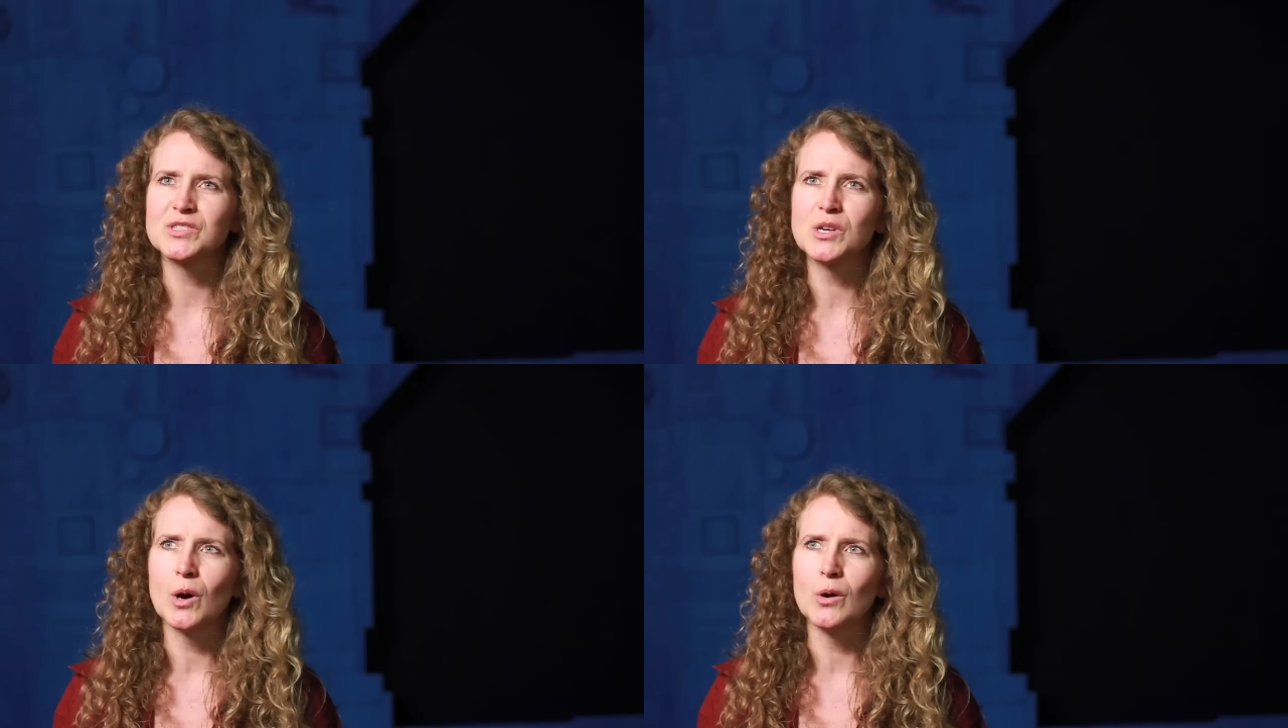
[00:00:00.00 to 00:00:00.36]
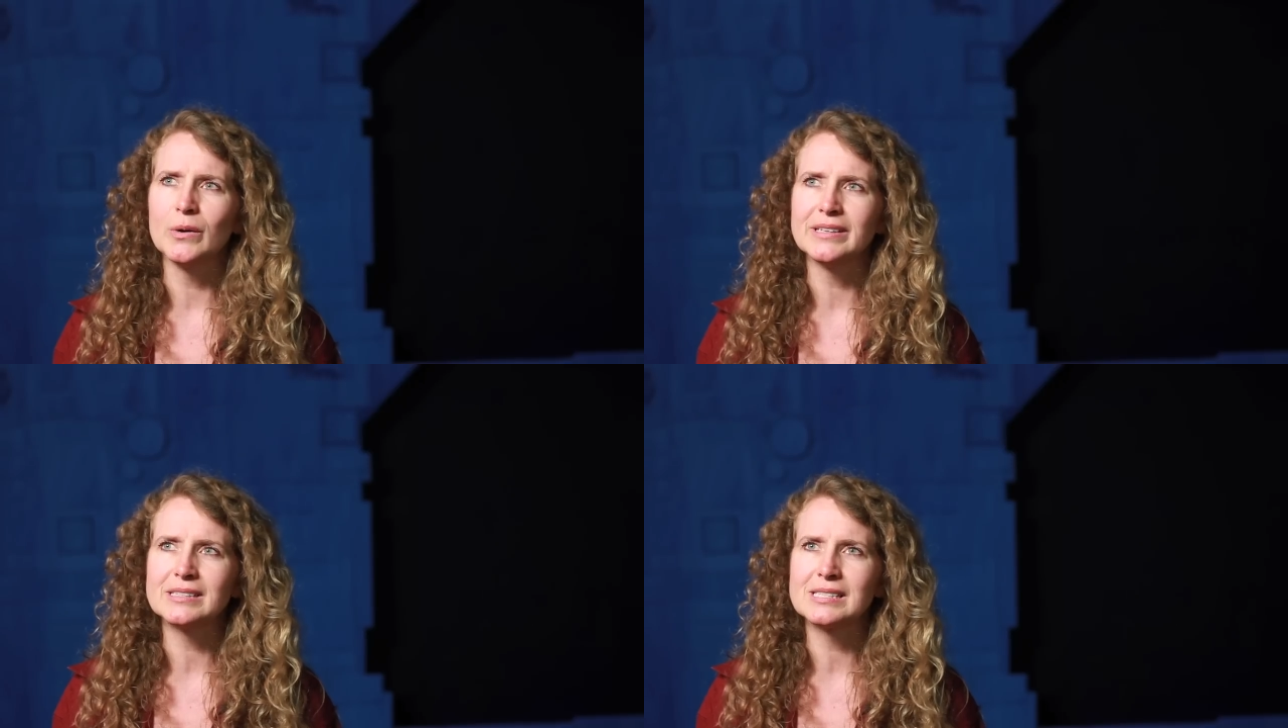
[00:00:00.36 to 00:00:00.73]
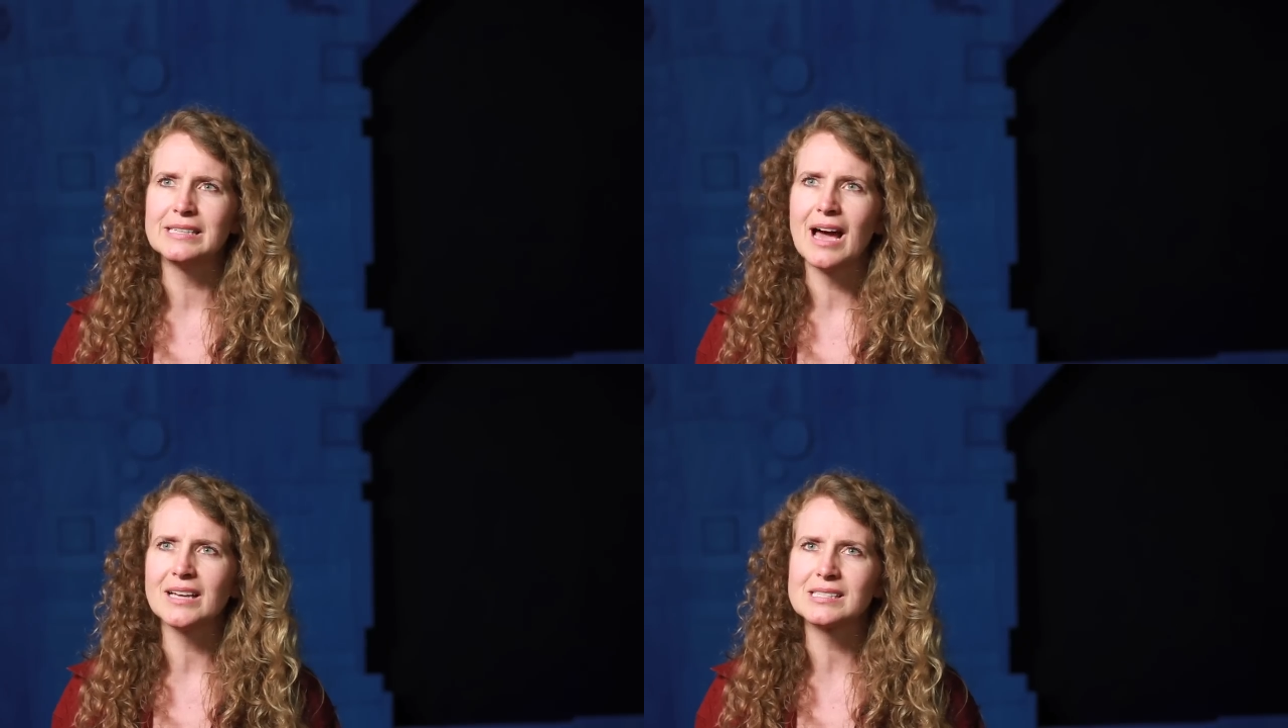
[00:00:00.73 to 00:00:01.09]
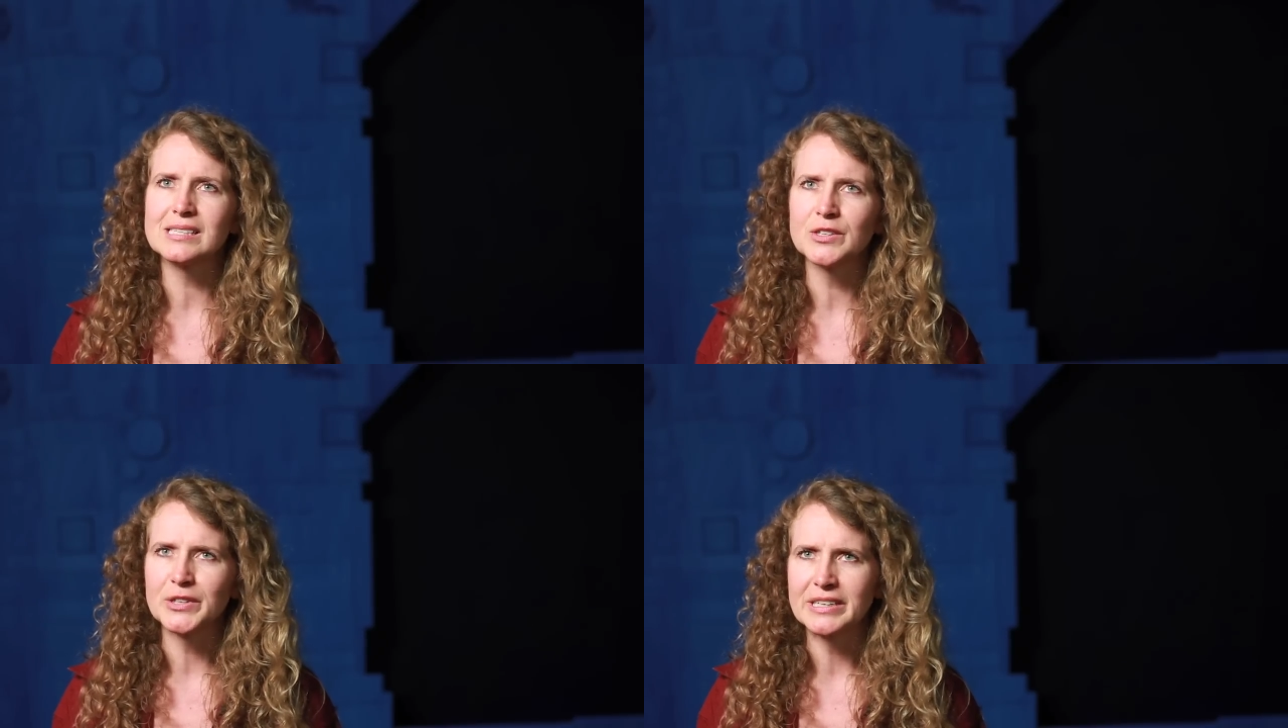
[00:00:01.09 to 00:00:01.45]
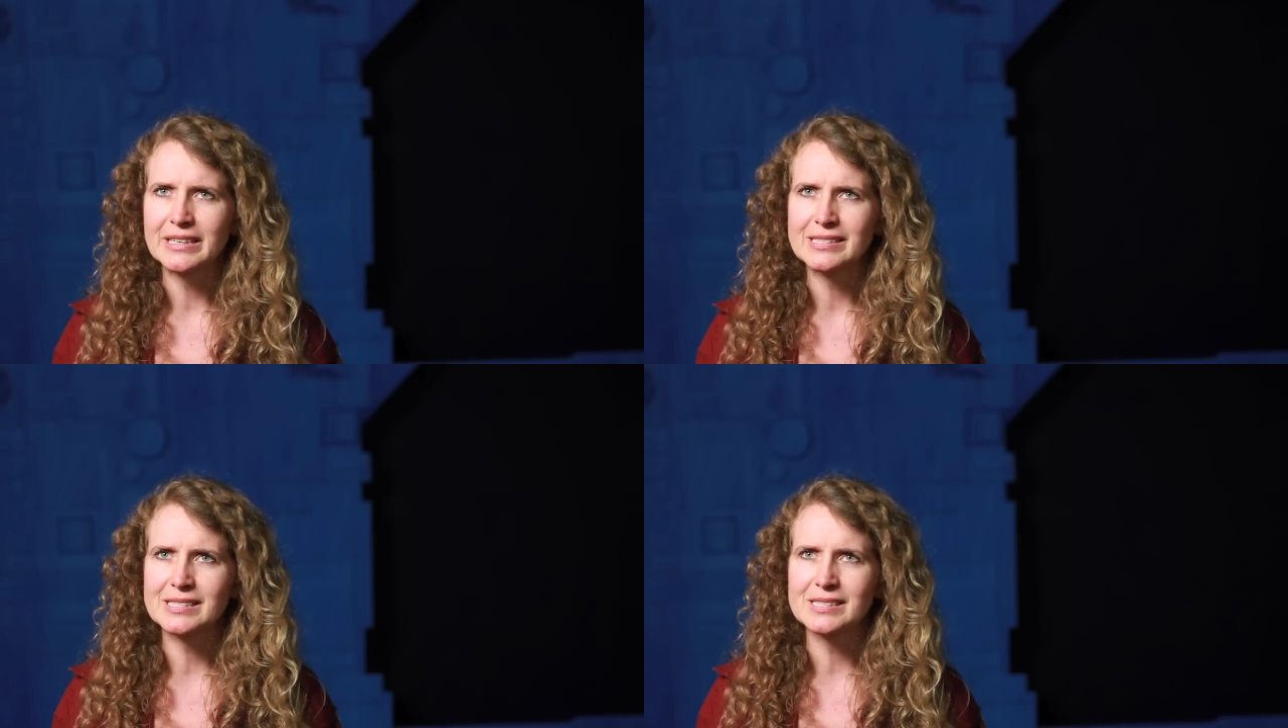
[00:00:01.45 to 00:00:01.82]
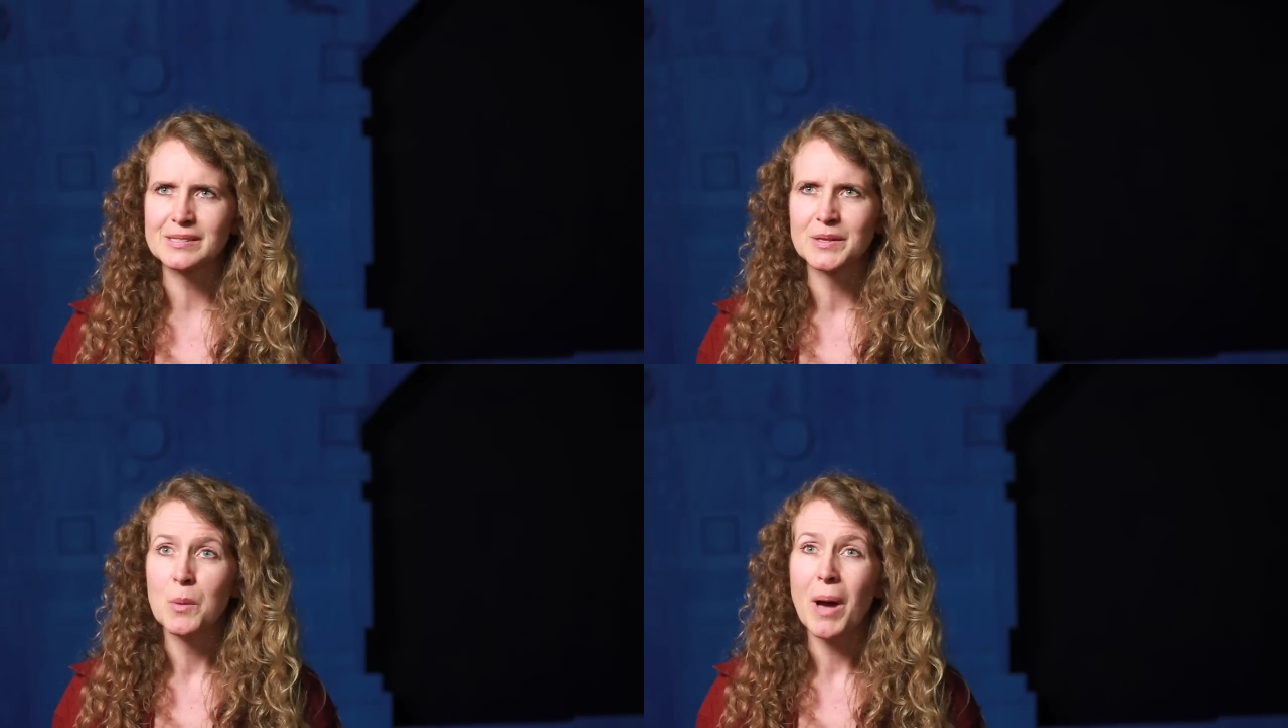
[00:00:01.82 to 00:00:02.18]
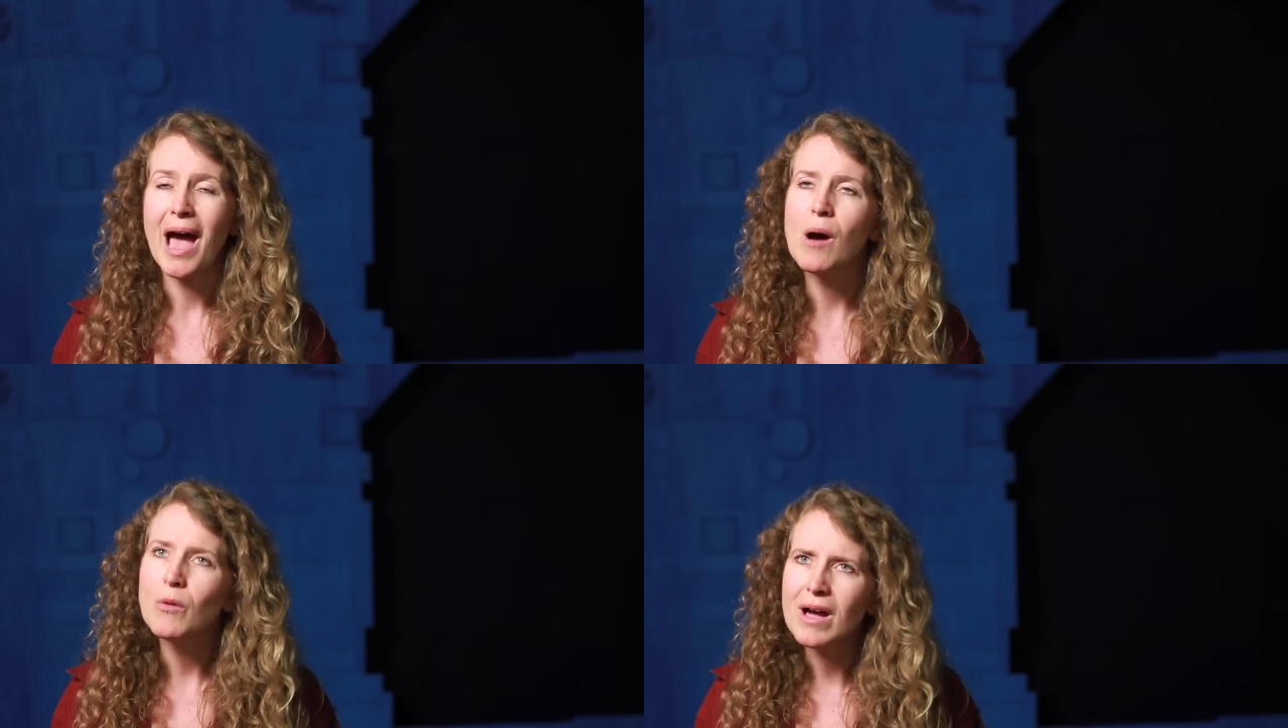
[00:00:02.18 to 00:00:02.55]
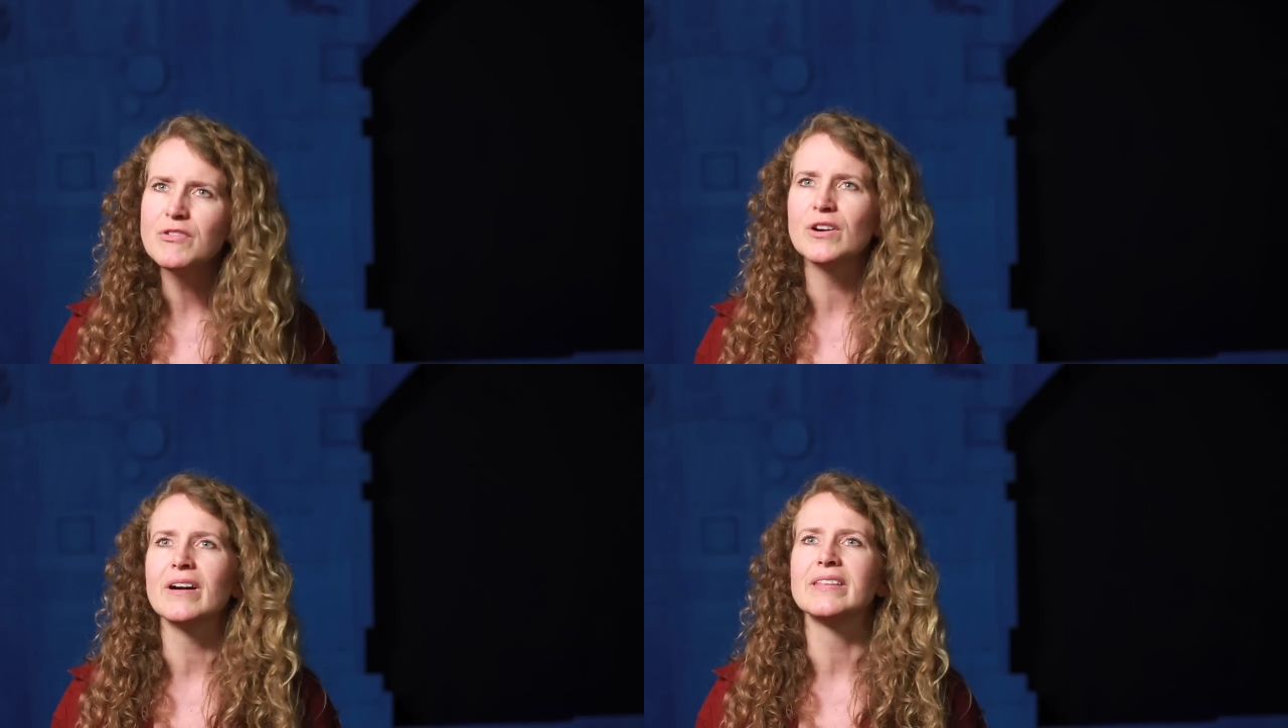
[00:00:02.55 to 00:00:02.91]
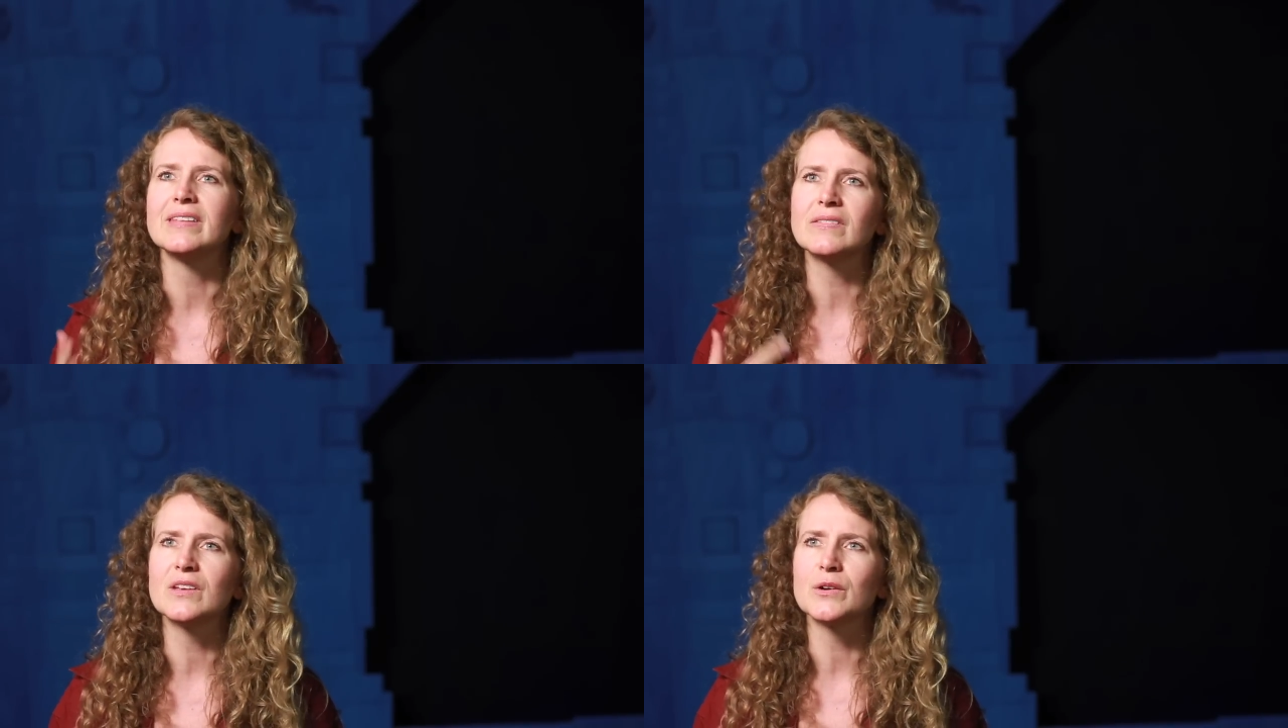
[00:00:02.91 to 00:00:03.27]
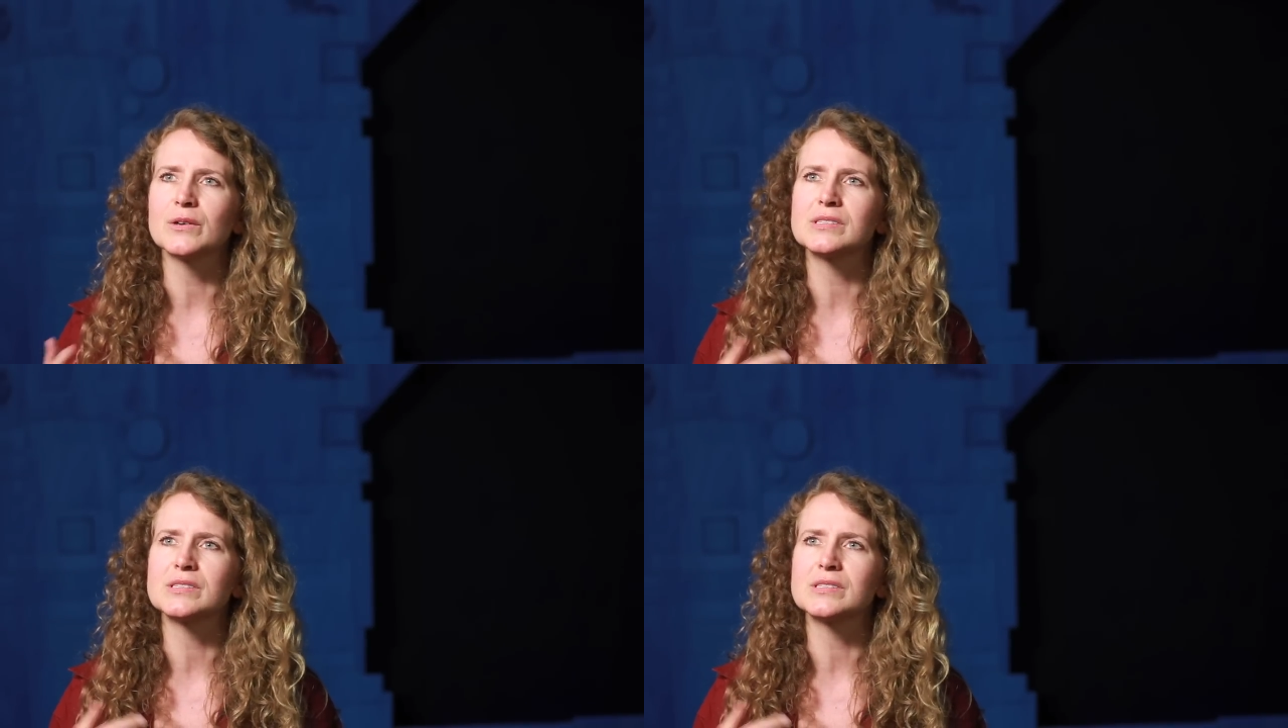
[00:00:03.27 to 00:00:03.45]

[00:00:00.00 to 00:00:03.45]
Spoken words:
So it's not serious. However, I think there are